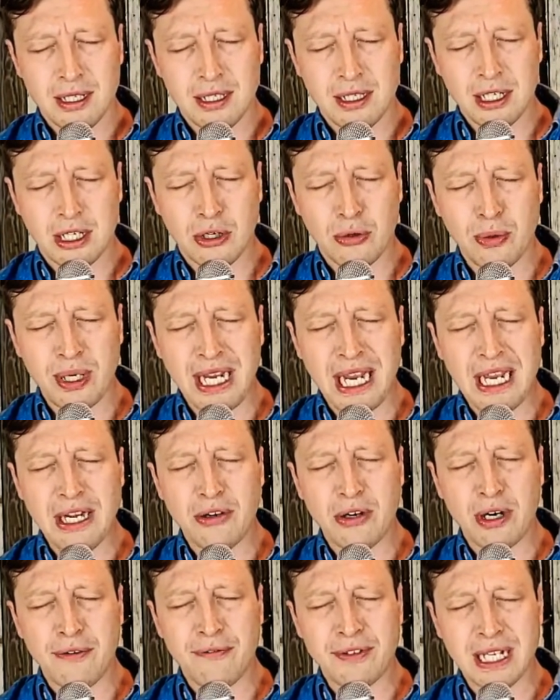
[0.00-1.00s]
the
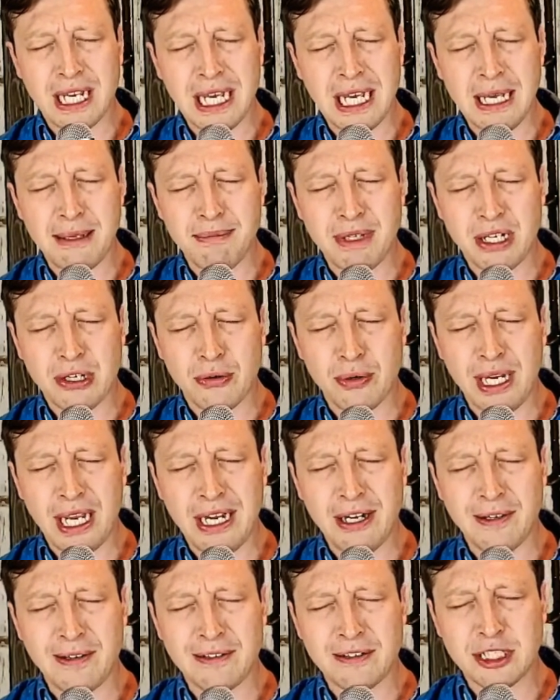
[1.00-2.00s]
creator of time, the
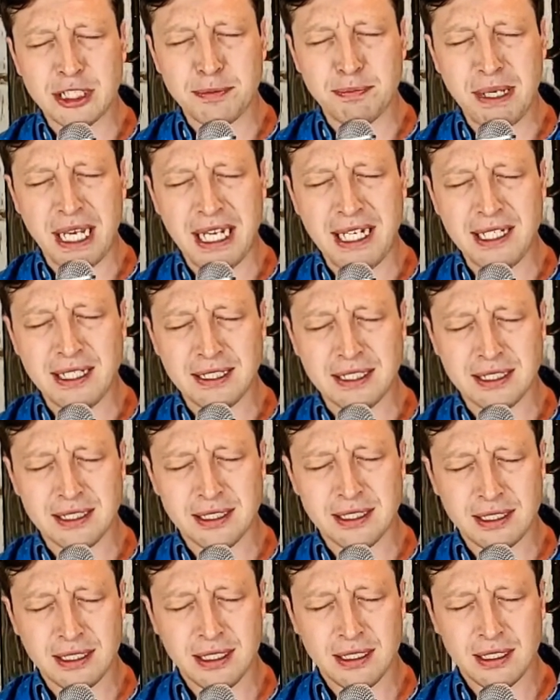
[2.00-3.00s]
creator of
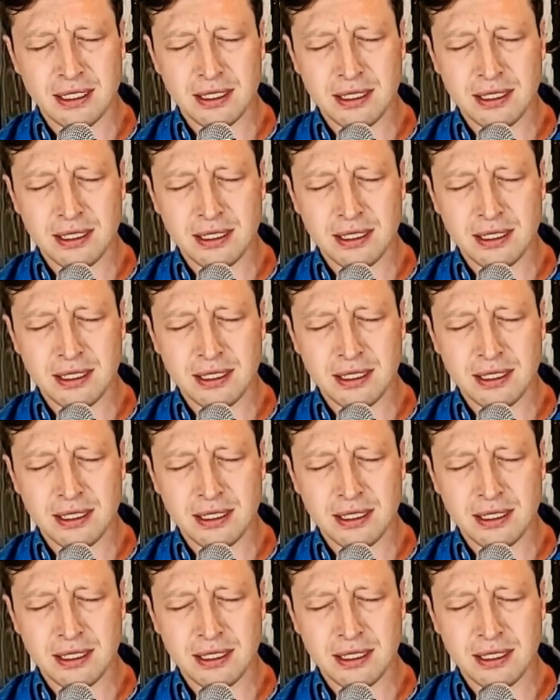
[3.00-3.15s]
space,